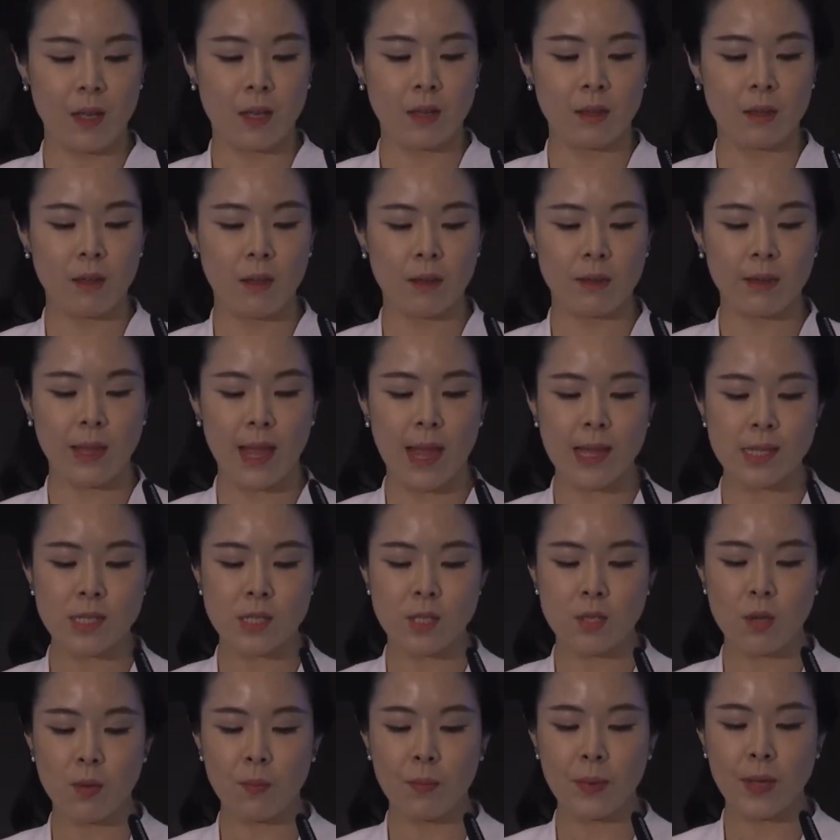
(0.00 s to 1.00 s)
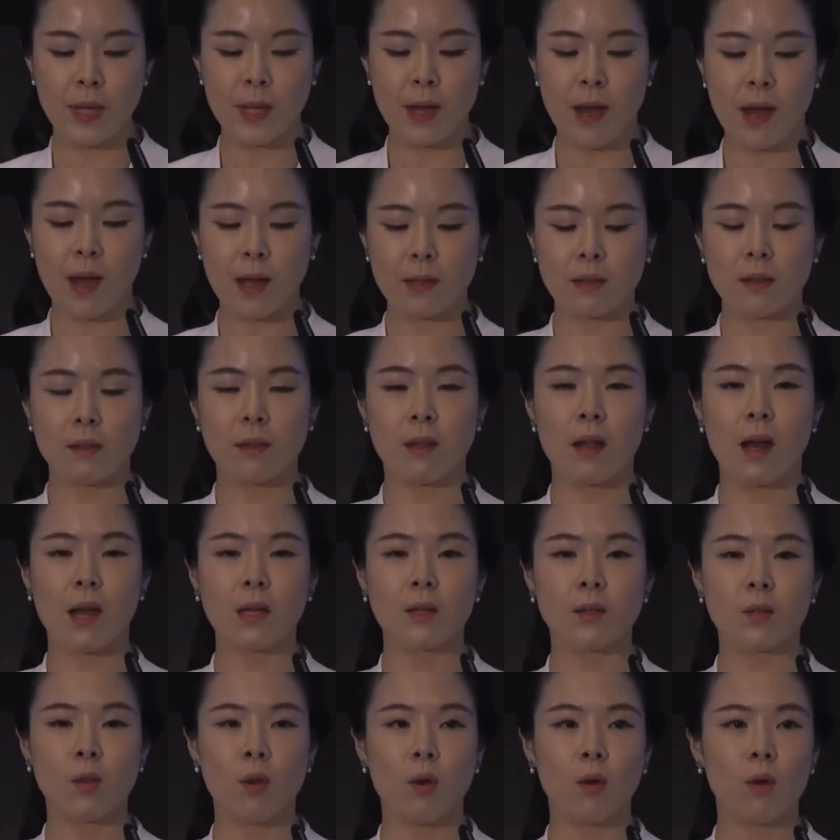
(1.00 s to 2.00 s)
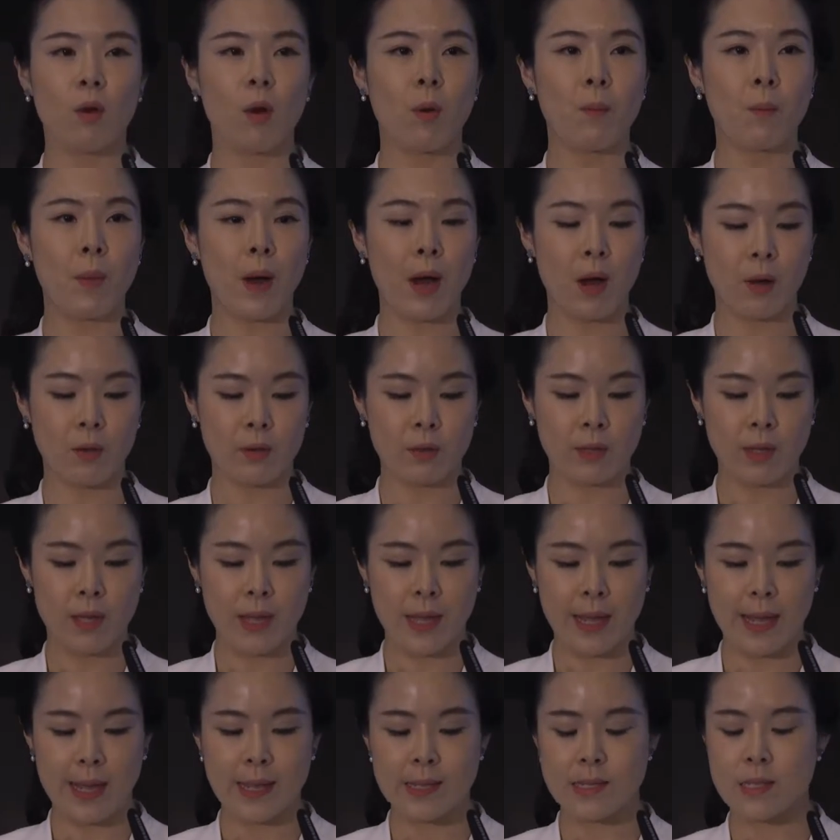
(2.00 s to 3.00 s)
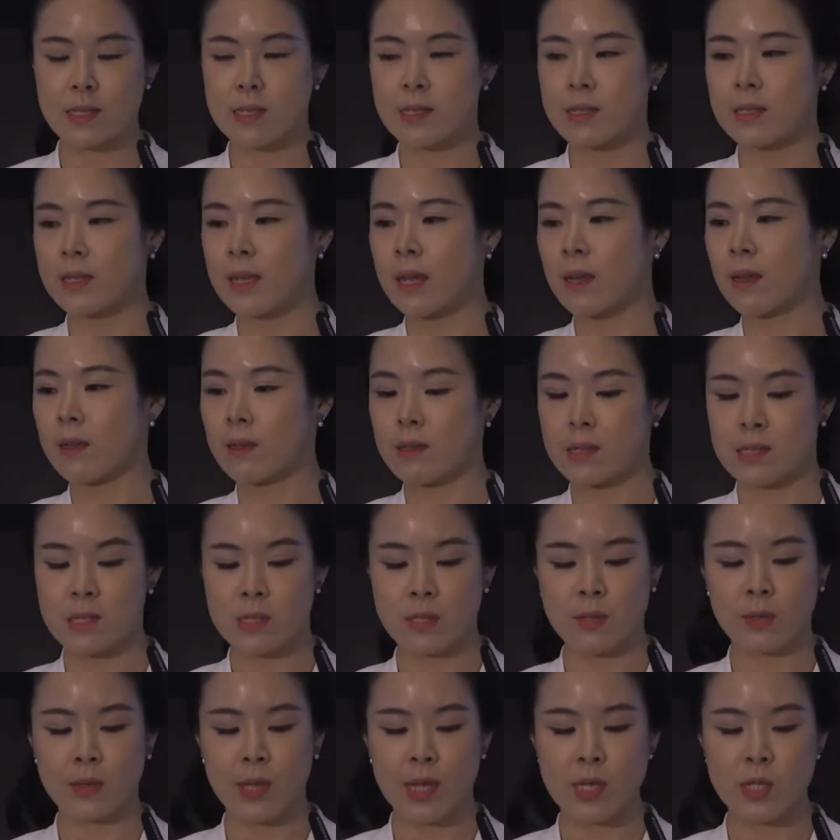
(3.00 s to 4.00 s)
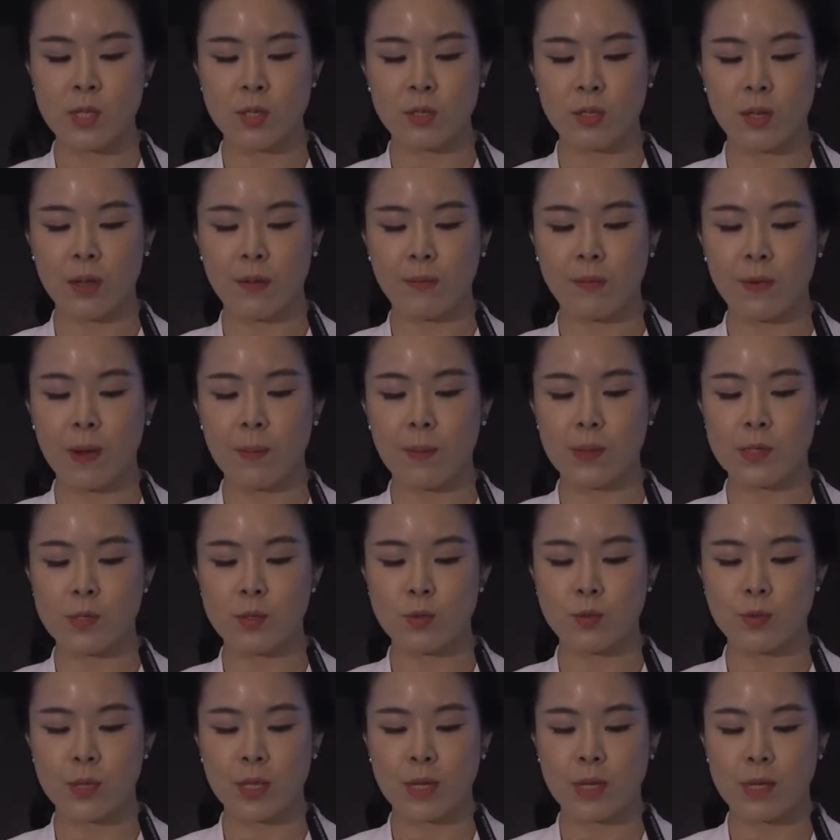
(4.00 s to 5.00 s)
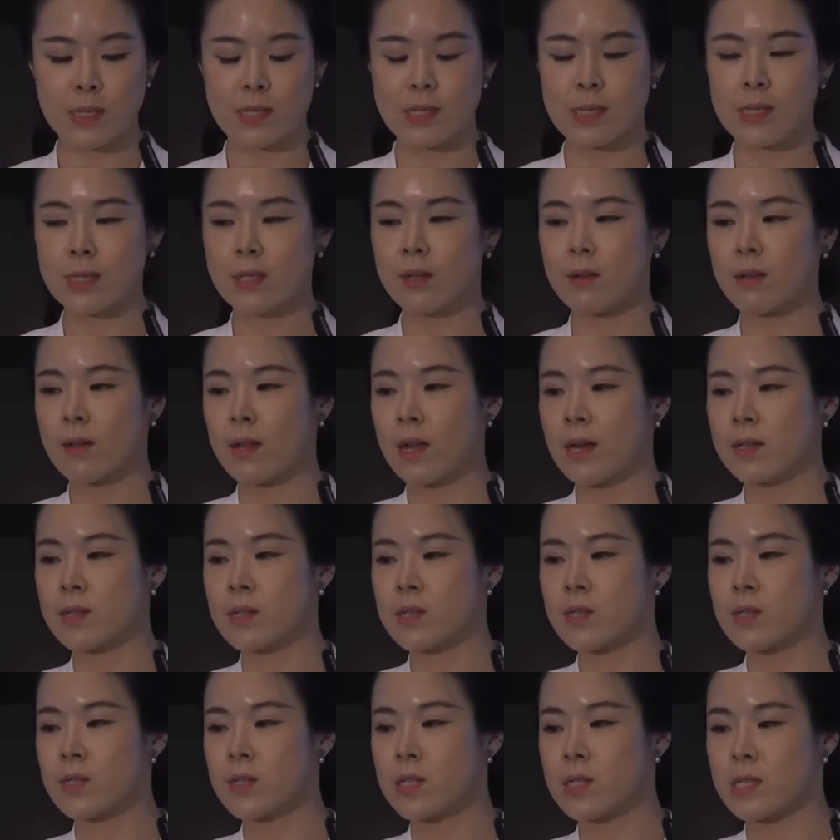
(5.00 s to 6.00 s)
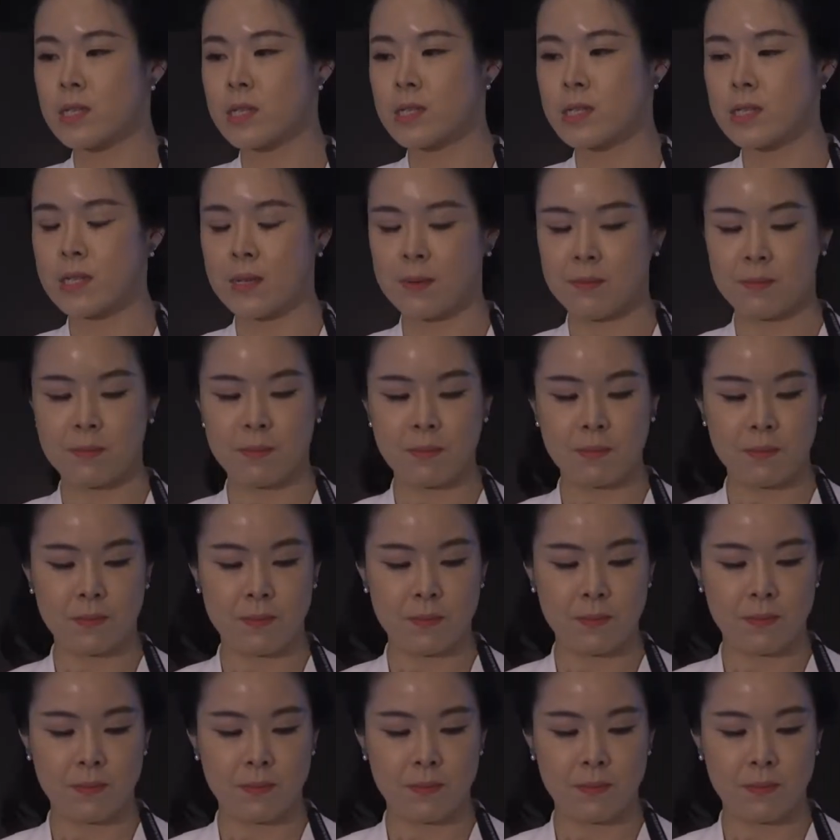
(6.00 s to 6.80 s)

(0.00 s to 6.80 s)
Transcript: The next topic I'd like to talk about is the National Pharmaceutical Serialization System.